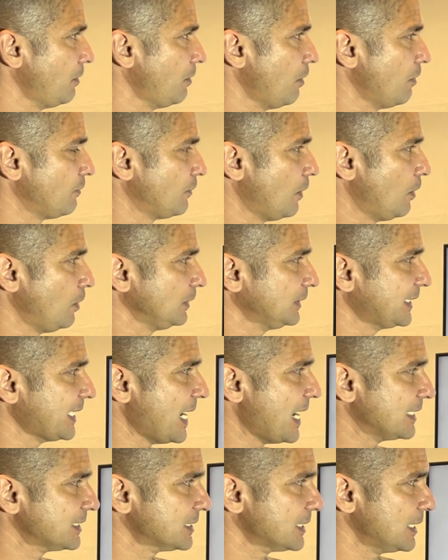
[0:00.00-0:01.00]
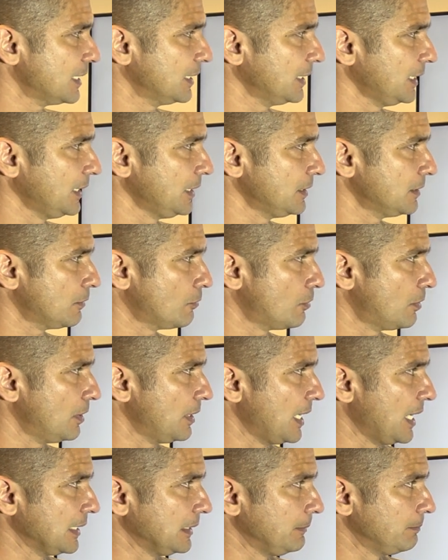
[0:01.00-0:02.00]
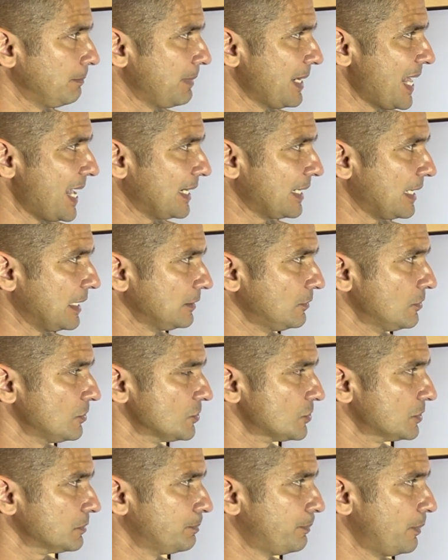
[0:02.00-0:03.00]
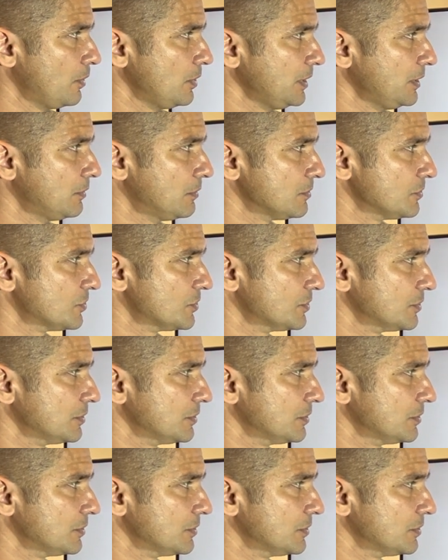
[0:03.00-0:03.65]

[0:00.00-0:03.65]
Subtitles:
of all taxa in the world, and in black are those polygons